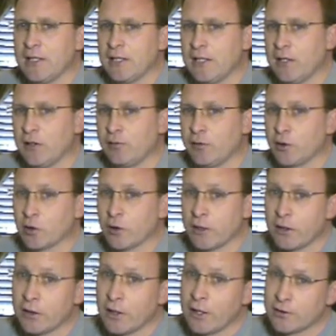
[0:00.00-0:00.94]
if your
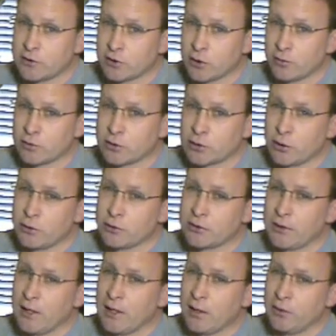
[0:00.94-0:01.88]
internet service goes
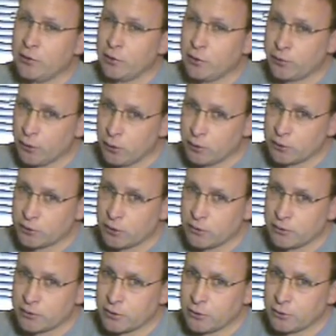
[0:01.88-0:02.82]
down, your phone
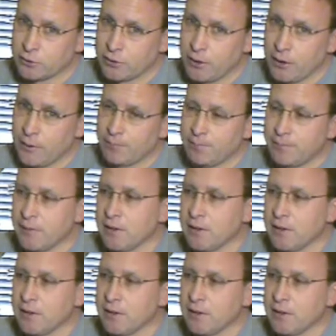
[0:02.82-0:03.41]
service goes down.